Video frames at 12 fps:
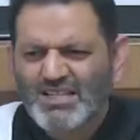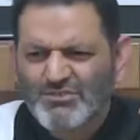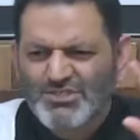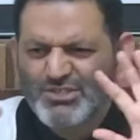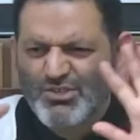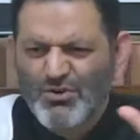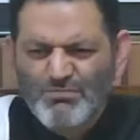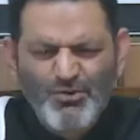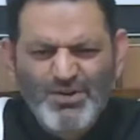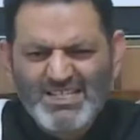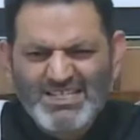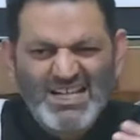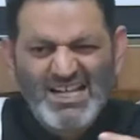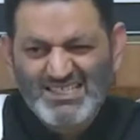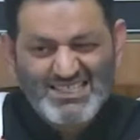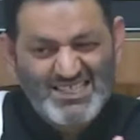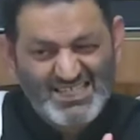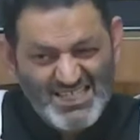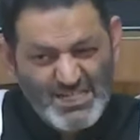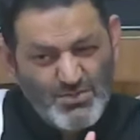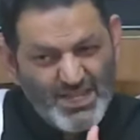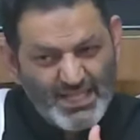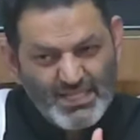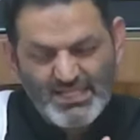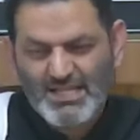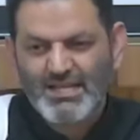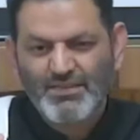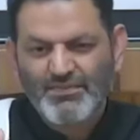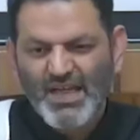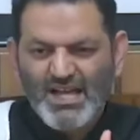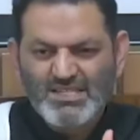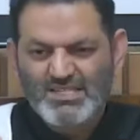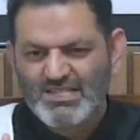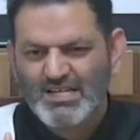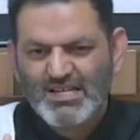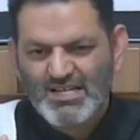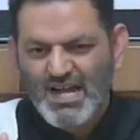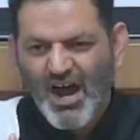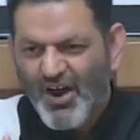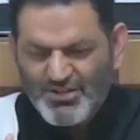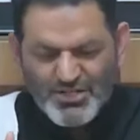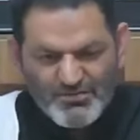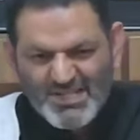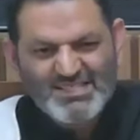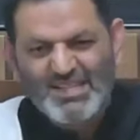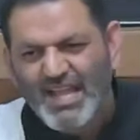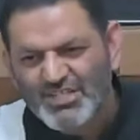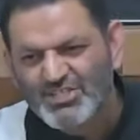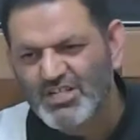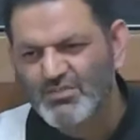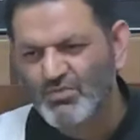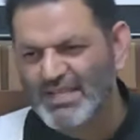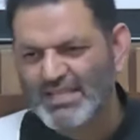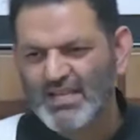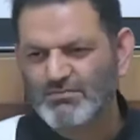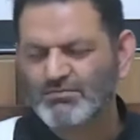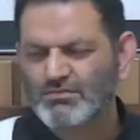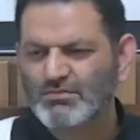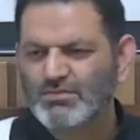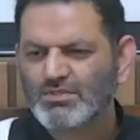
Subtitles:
There was no point continuing that argumentation with him.